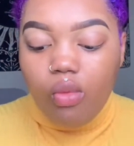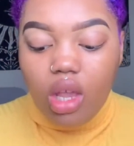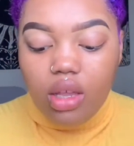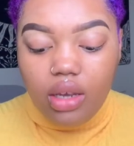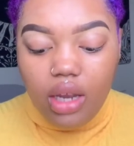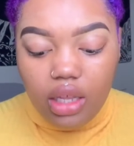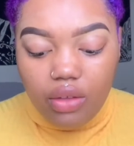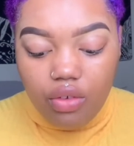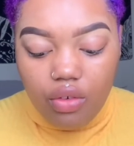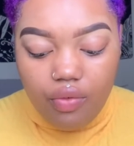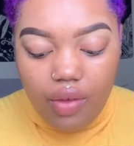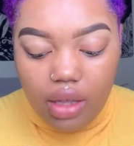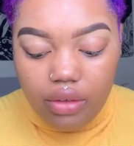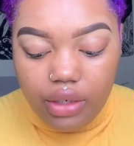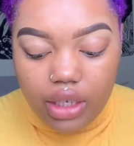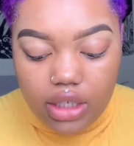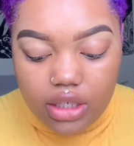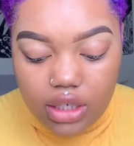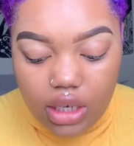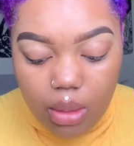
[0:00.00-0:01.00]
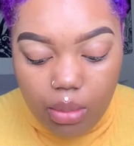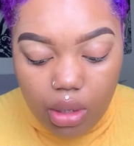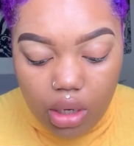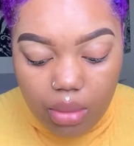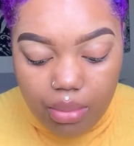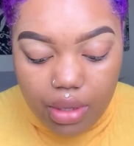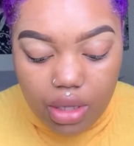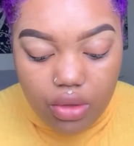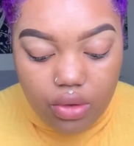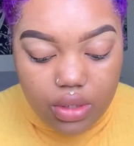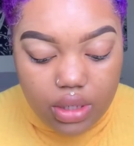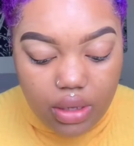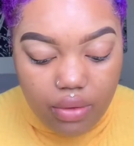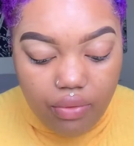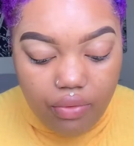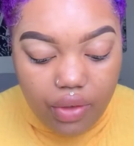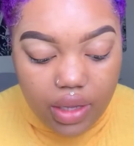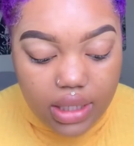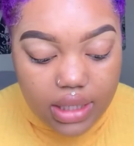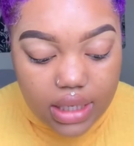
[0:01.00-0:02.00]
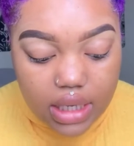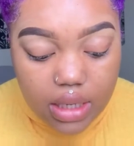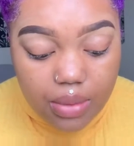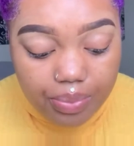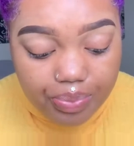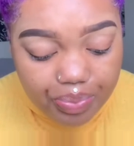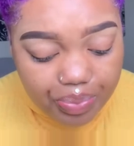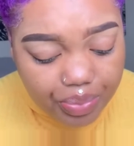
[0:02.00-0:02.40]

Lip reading: Next, for foundation, I'm going to be using Fenty.